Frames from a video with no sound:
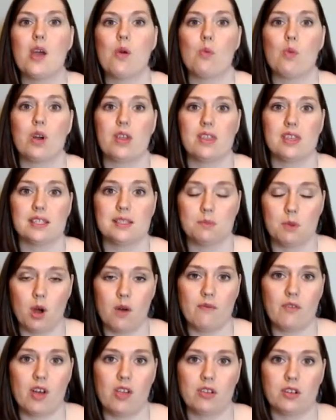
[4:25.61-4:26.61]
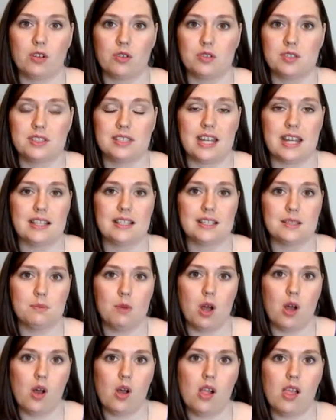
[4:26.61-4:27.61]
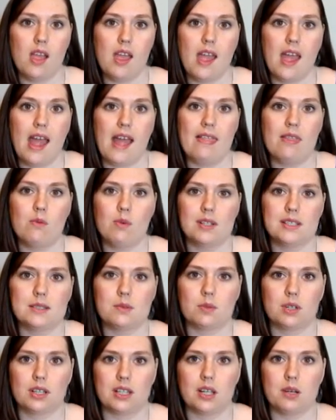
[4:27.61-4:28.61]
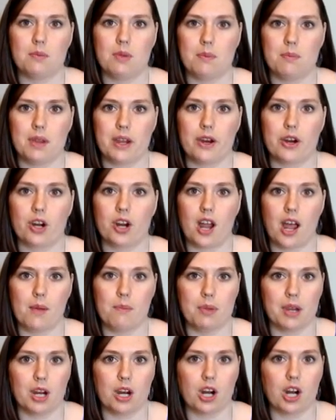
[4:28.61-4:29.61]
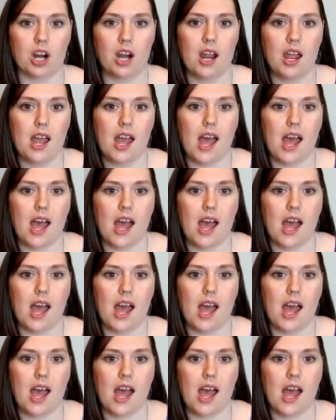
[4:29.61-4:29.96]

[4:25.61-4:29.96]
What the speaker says: where the small follicles stayed small and the ones that were a little bit bigger got bigger.